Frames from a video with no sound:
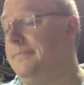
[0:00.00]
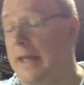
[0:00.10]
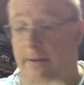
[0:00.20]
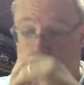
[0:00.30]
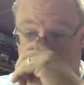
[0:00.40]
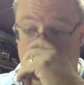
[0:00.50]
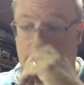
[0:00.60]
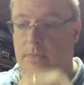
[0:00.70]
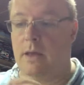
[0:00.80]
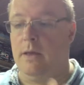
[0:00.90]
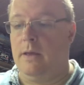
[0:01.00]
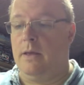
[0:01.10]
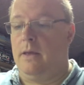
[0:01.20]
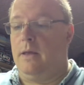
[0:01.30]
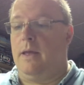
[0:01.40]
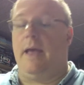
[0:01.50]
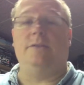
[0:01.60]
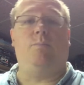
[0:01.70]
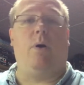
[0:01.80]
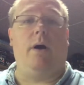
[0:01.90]
Now,
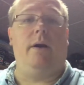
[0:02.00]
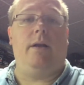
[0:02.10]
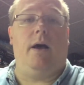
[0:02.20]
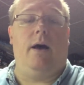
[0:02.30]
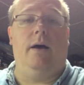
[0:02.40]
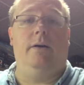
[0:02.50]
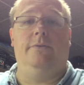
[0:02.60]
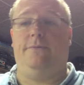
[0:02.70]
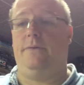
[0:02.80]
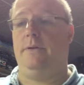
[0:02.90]
as part of